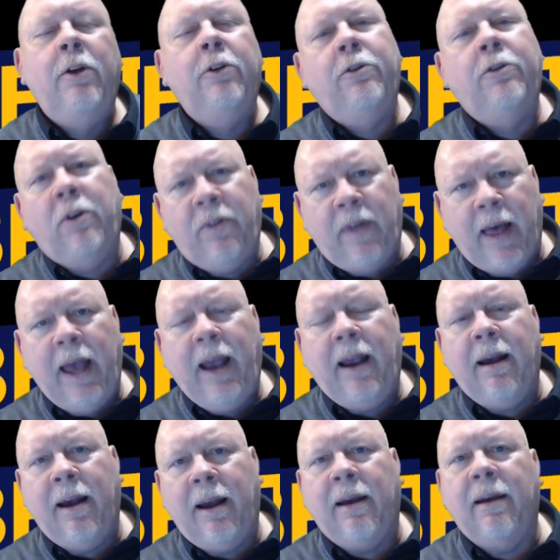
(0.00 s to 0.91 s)
so they
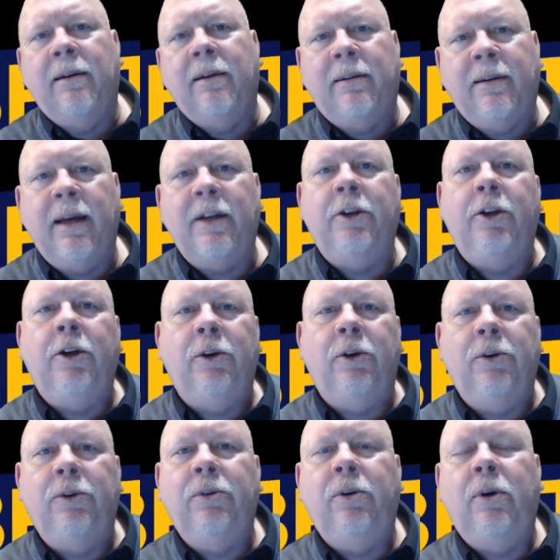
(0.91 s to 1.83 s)
can
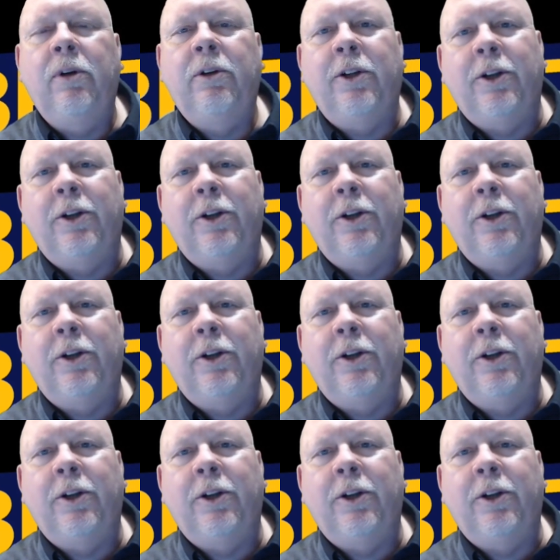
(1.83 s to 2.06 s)
continue